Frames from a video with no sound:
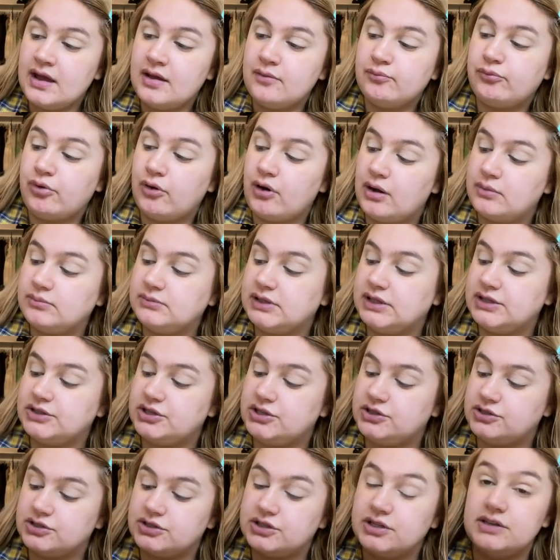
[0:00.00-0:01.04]
But I'm literally
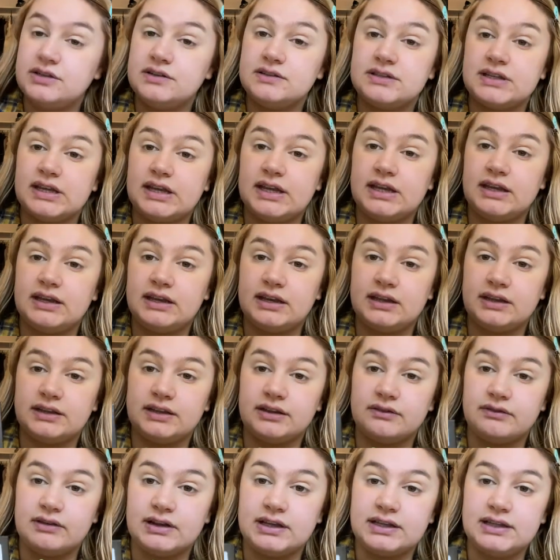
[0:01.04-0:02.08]
just using the
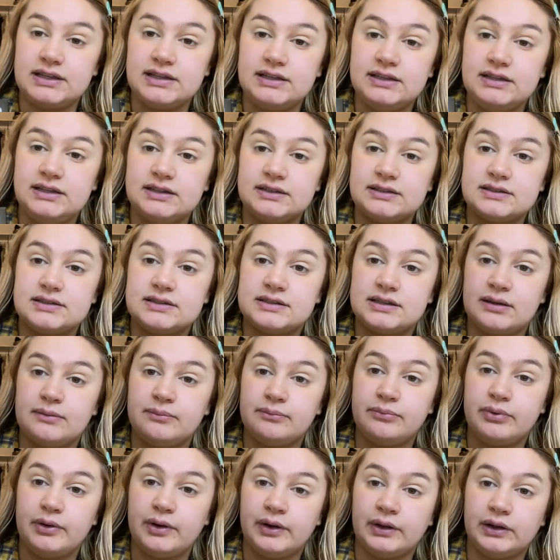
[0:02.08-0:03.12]
really
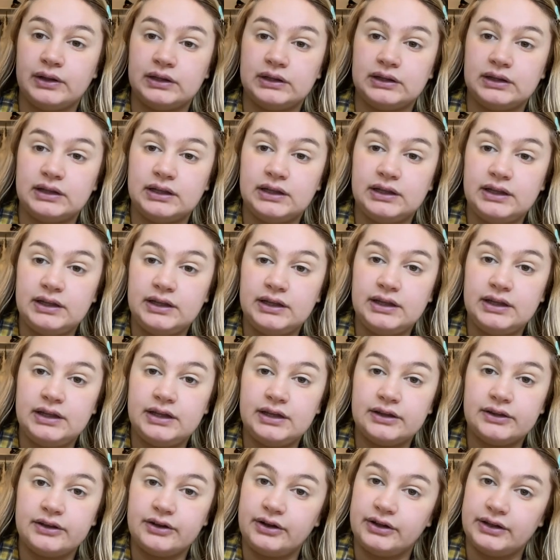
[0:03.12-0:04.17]
simple
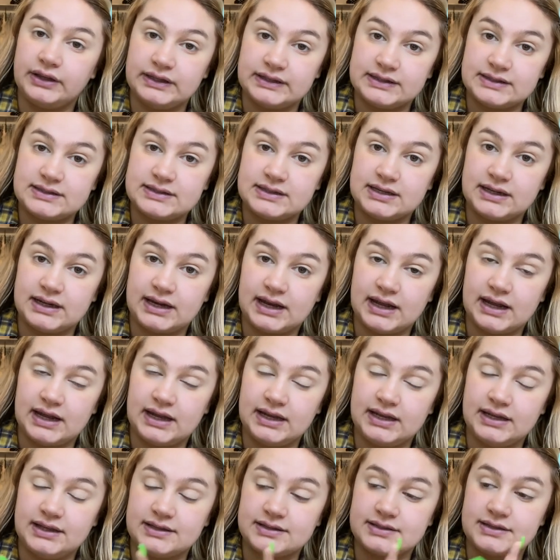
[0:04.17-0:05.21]
colours
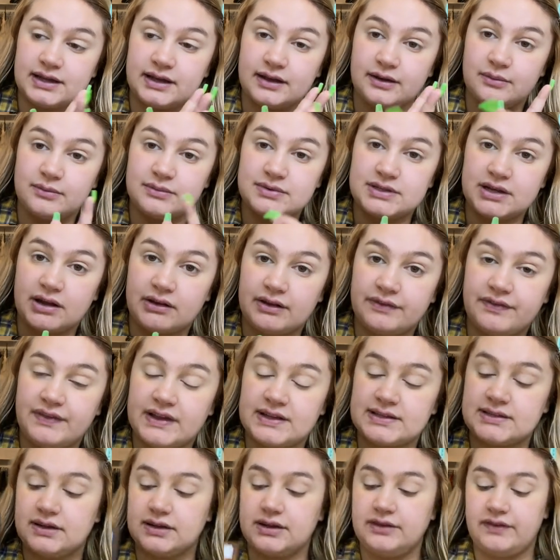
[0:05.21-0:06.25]
today. So I'm sorry if
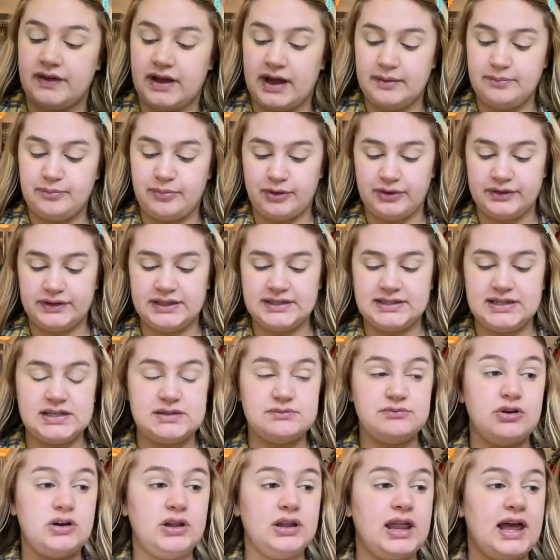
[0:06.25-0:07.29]
that's not your vibe. But this is
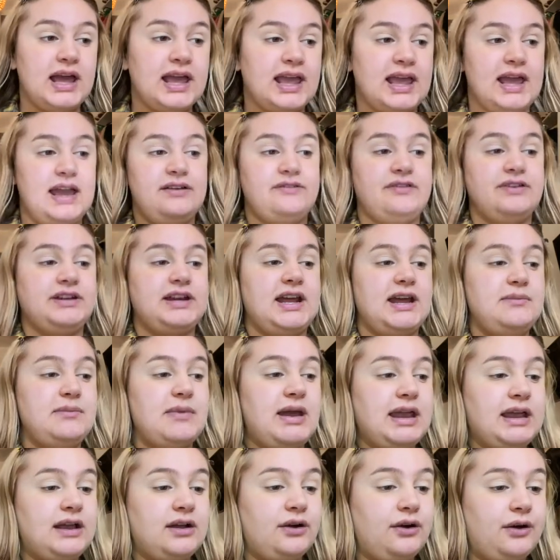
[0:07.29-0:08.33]
more like everyday
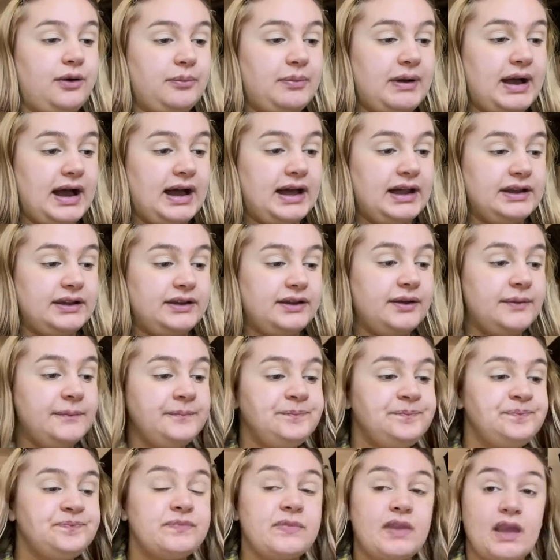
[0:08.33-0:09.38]
makeup. And
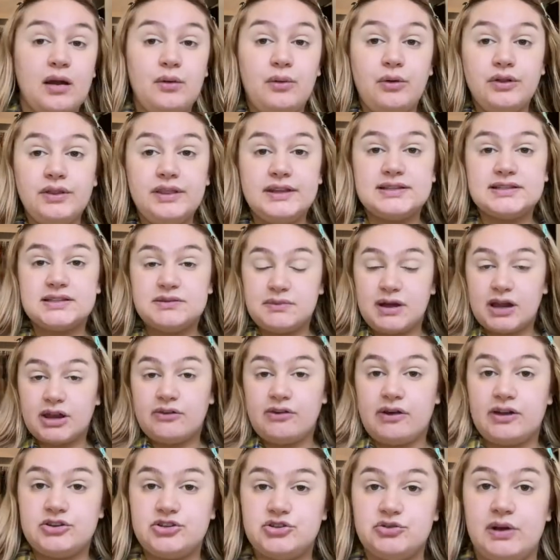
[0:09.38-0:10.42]
I wore this to my
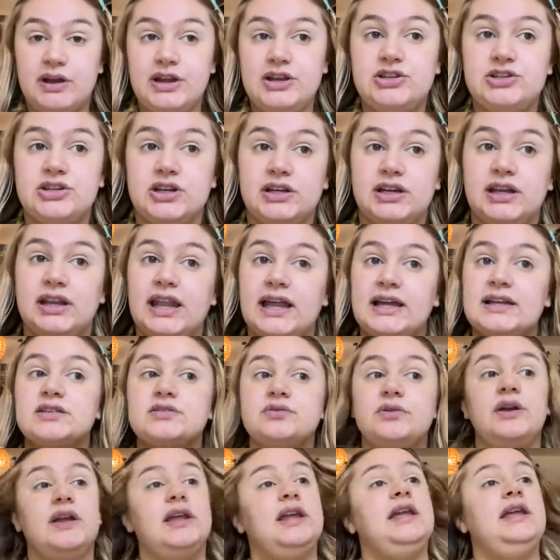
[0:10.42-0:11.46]
graduation last
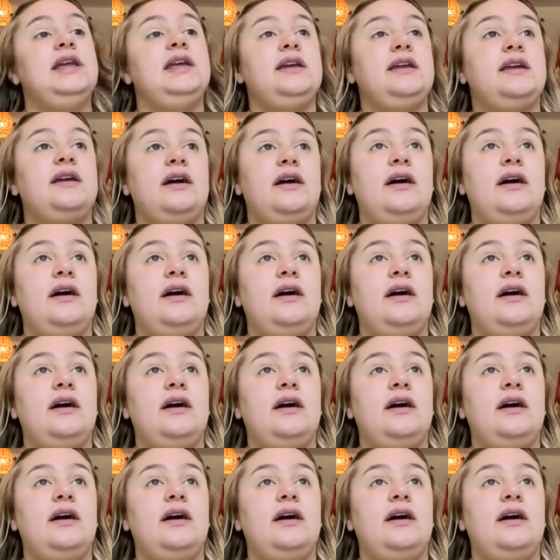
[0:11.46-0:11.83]
week.